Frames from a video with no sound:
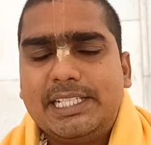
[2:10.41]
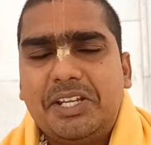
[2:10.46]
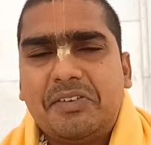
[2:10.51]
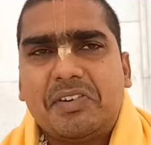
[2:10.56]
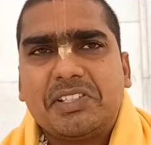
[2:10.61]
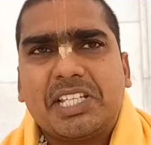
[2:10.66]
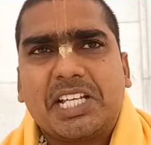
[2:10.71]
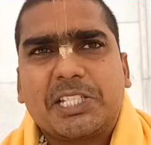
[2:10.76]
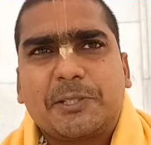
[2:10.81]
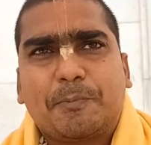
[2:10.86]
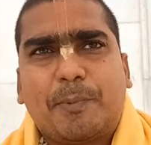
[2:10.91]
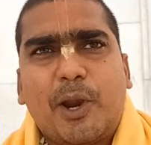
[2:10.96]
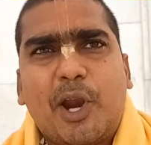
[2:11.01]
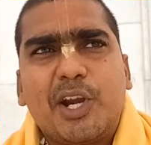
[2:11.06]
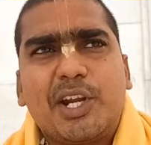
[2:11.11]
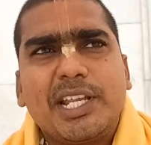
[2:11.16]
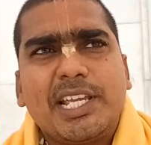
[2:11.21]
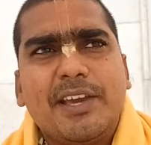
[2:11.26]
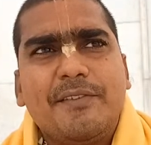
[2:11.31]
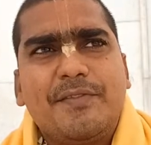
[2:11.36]
He was
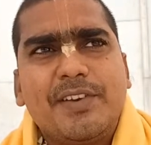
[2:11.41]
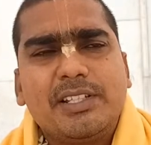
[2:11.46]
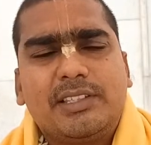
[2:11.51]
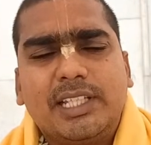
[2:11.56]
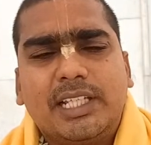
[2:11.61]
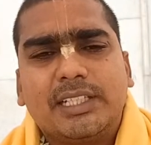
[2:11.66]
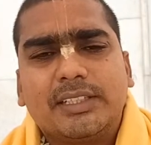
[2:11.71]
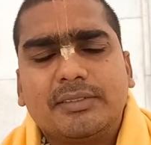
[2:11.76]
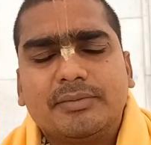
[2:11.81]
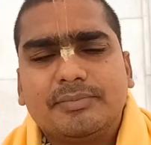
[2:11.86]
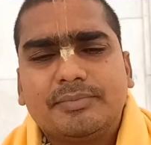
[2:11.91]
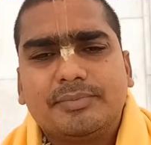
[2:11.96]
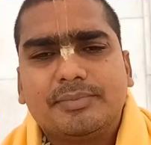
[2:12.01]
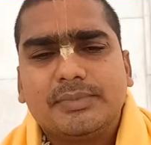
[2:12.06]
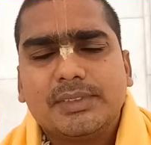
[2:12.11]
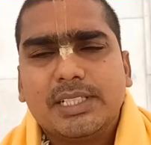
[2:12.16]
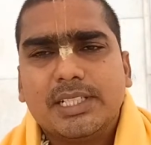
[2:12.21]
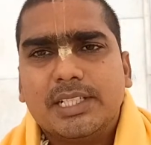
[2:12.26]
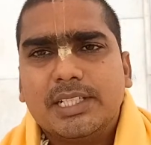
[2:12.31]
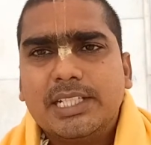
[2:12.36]
exploiting everything.
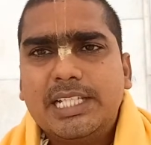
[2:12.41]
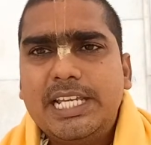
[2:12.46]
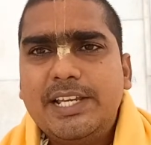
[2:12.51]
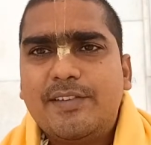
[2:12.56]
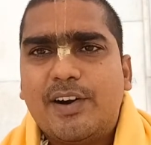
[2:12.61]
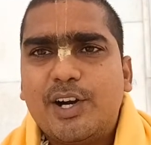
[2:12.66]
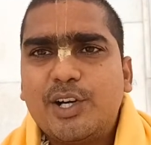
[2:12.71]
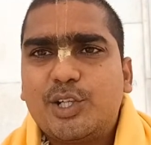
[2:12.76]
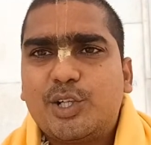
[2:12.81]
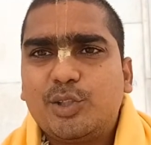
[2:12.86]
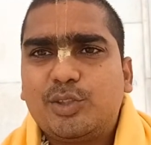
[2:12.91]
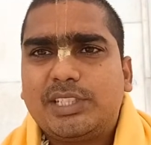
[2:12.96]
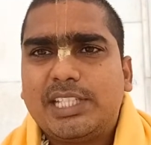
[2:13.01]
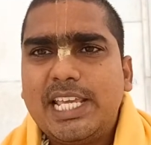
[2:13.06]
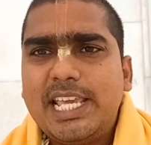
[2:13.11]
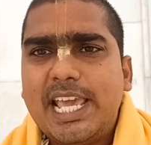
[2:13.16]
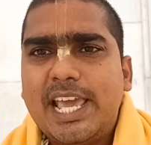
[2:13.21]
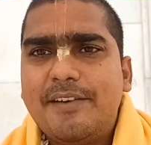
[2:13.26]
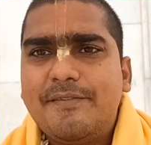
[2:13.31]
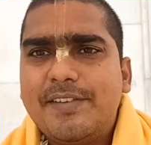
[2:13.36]
He wanted to
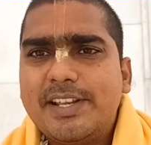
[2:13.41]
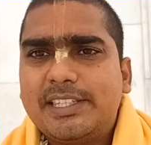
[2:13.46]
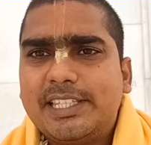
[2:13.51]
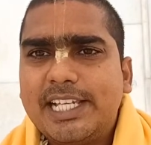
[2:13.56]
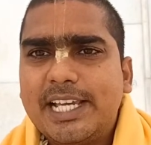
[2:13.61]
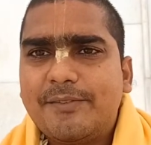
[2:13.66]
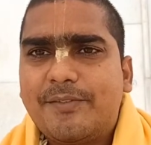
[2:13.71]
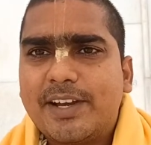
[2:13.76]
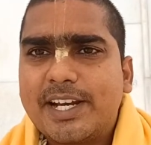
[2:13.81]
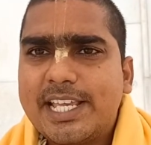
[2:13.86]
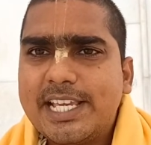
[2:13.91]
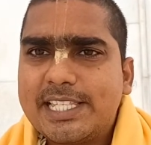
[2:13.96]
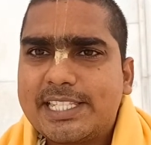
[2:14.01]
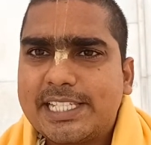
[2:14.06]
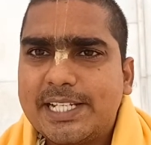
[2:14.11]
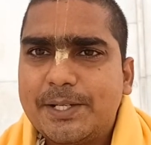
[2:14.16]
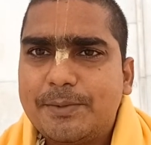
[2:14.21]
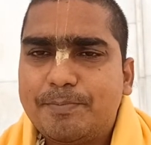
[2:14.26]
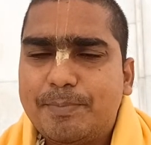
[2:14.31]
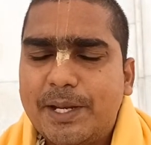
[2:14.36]
see everything for his
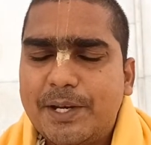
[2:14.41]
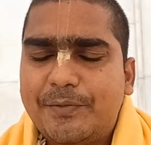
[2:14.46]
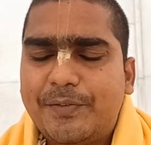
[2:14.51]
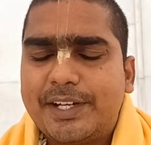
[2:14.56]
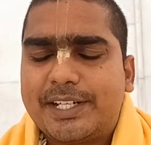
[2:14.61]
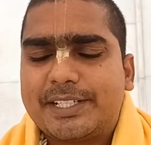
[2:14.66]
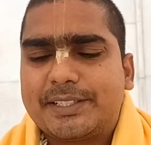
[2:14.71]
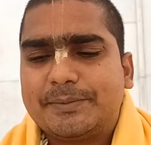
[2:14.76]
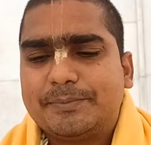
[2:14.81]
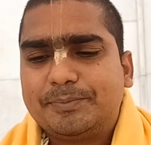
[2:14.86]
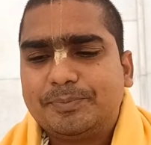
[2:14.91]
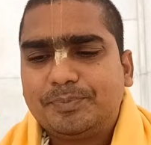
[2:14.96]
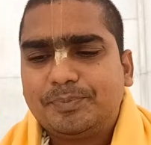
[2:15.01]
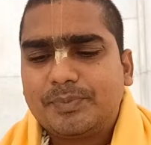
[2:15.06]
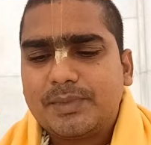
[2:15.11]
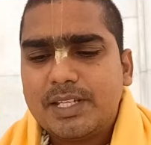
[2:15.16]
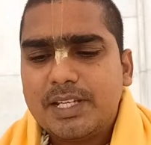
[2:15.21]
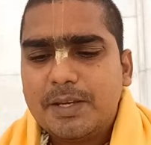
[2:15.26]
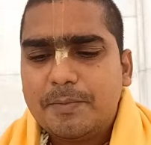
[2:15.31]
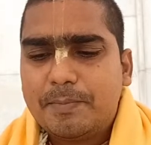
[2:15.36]
benefit,
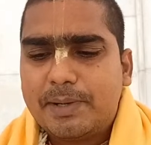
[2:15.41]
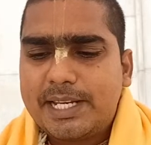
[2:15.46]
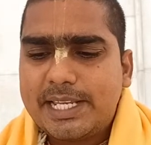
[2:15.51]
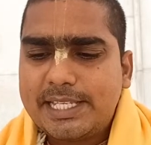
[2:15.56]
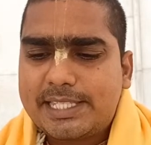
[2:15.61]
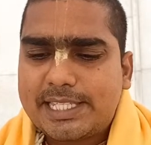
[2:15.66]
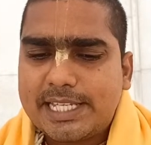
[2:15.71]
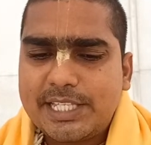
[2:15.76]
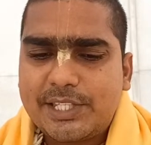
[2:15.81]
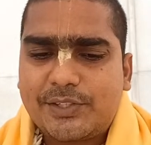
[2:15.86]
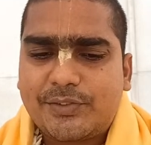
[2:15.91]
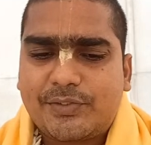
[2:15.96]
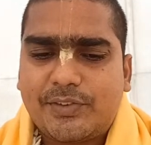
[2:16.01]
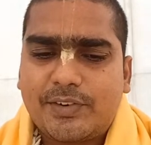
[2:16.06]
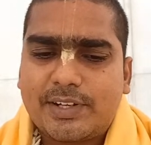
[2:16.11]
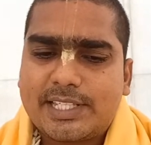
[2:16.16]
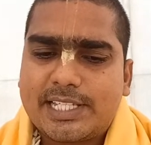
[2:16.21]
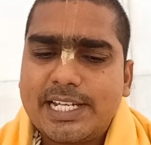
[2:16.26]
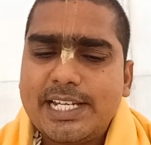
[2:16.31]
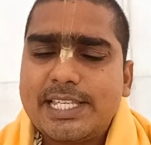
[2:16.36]
but for his
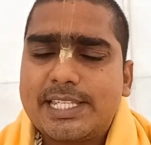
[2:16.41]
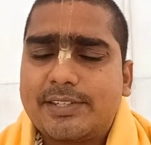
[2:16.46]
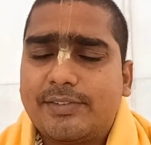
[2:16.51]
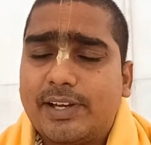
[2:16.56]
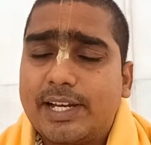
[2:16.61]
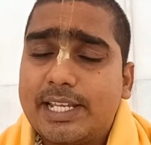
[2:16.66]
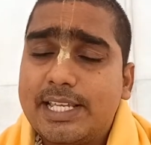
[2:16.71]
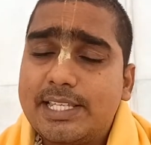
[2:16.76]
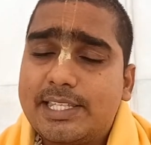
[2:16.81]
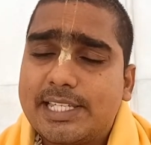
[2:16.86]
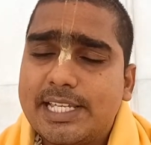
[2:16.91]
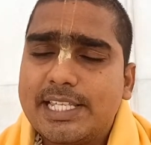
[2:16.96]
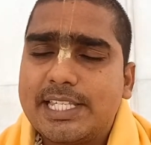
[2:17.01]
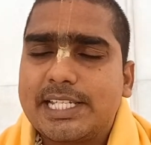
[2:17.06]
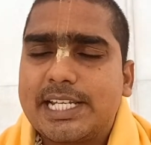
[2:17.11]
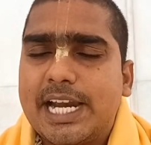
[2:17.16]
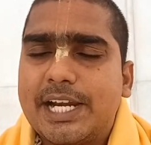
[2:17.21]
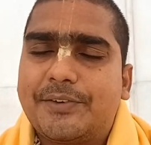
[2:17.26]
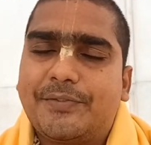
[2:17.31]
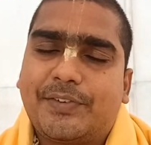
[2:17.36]
sense
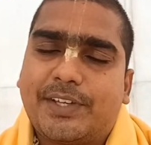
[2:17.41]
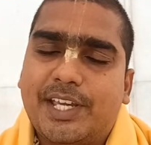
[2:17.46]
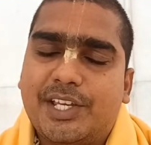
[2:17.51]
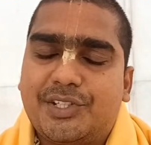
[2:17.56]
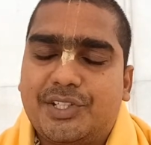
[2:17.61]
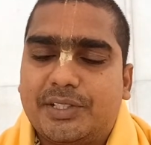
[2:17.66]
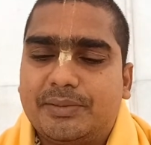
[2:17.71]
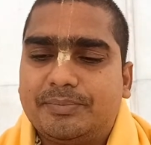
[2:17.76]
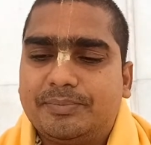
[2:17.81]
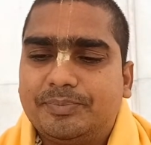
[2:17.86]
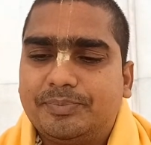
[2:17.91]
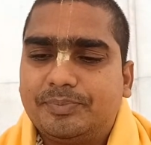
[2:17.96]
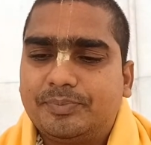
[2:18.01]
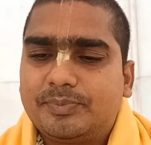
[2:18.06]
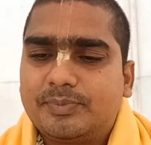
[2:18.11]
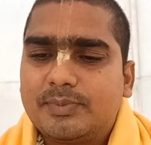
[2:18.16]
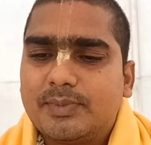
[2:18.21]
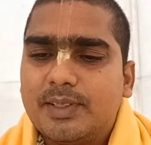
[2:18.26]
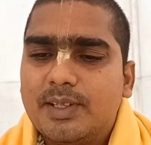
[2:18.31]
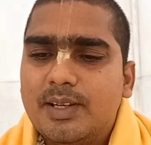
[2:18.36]
gratification.
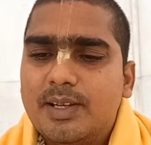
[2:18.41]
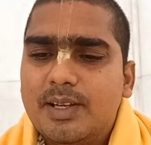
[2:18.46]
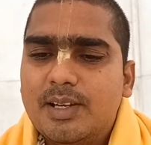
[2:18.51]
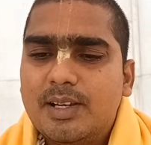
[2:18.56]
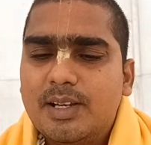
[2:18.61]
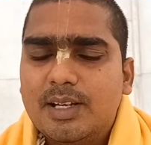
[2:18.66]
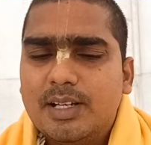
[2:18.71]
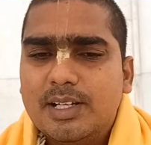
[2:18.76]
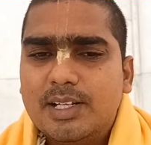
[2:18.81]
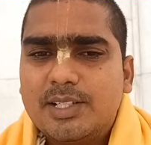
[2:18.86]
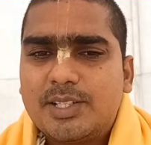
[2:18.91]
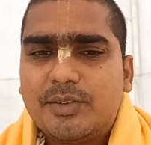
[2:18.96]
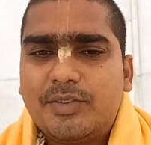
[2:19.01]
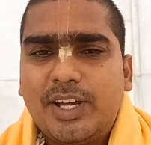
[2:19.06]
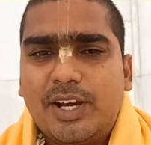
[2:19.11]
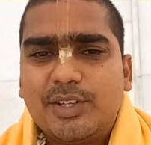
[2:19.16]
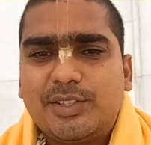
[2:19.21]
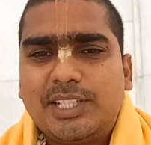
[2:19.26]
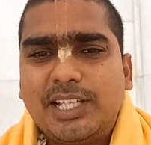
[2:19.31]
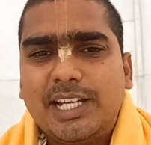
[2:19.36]
So we
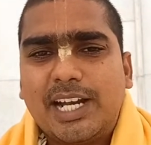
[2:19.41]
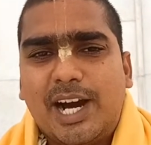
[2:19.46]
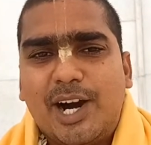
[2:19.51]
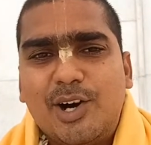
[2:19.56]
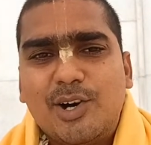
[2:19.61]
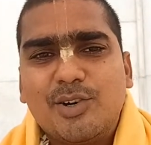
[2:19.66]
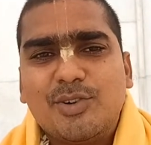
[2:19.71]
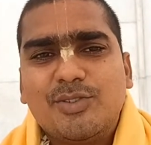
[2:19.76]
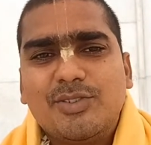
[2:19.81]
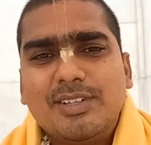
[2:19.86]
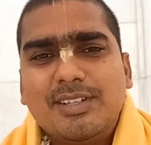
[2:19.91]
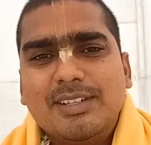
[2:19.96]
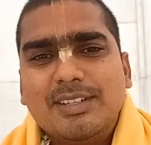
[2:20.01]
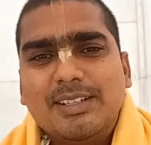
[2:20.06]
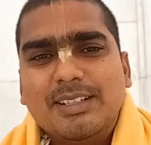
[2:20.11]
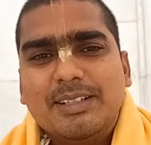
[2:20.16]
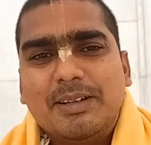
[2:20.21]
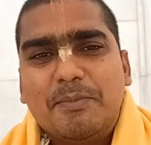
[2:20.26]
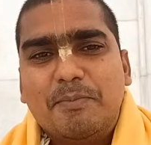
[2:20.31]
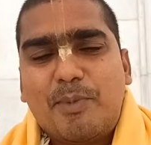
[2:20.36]
have seen how
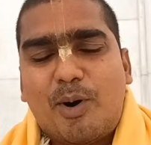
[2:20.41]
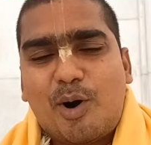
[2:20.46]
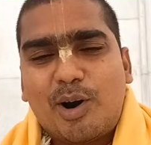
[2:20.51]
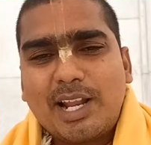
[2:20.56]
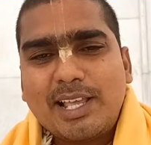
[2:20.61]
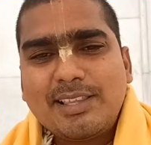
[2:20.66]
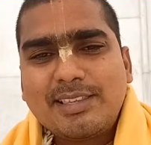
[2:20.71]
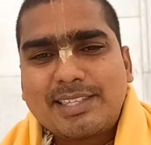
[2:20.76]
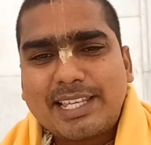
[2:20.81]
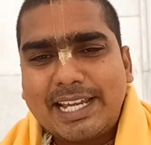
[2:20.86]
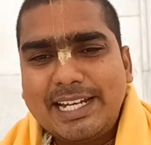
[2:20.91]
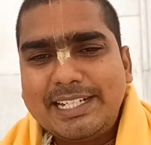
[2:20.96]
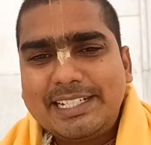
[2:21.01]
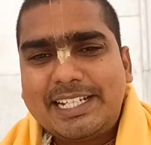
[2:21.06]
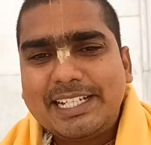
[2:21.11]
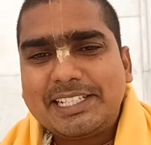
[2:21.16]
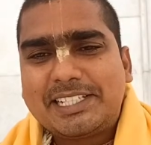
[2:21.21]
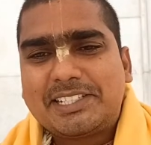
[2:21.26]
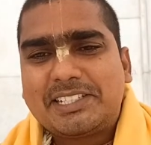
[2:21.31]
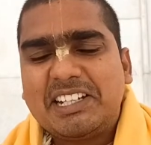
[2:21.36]
modern
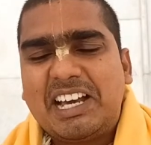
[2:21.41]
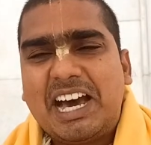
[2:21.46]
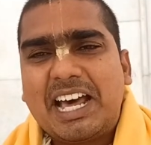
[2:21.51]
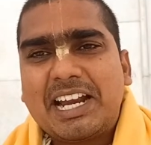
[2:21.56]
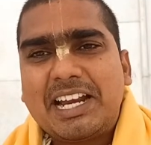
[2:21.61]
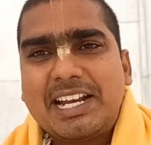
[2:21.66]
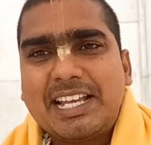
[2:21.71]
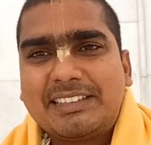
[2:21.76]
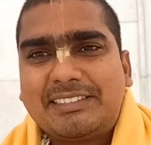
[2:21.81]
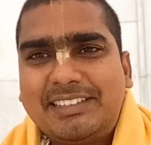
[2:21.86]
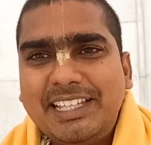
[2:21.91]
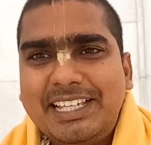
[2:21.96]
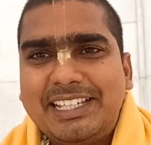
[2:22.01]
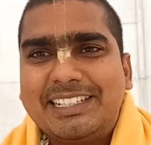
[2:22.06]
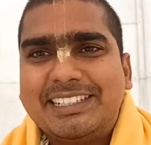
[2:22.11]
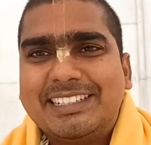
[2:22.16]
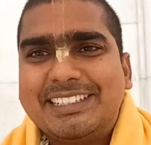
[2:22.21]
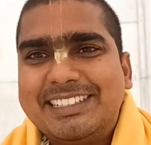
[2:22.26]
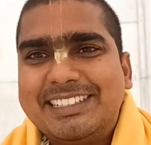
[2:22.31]
scientists are nothing.